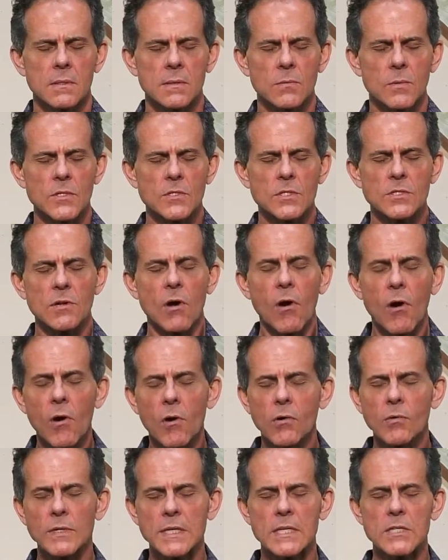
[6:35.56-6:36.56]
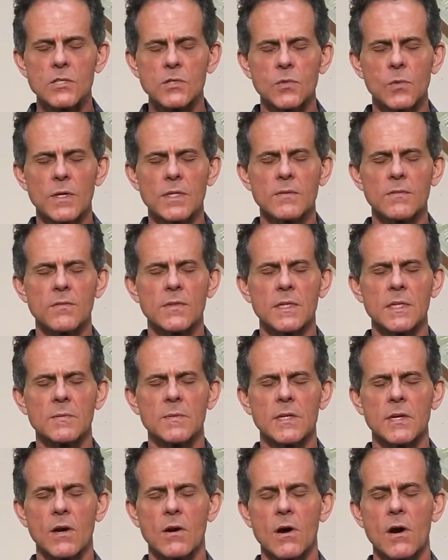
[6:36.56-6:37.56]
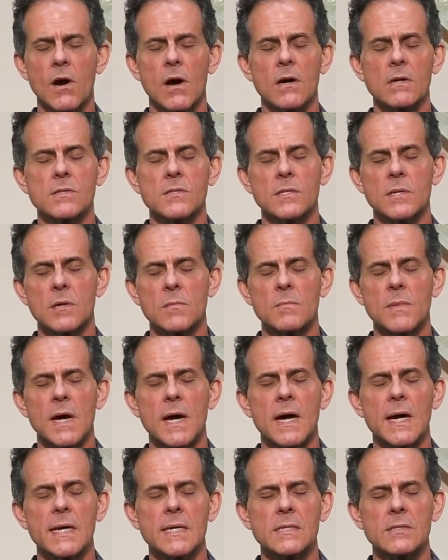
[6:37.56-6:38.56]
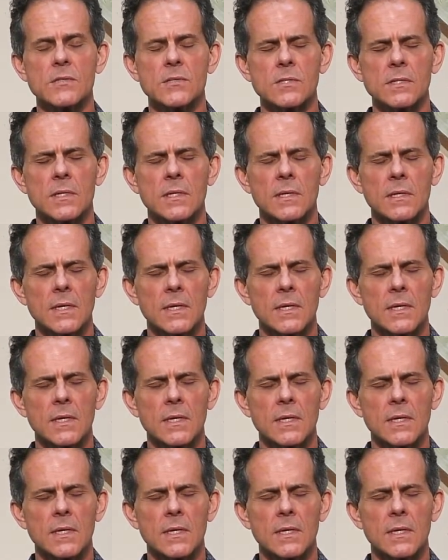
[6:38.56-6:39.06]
we just hold each one of them in our hearts and our minds.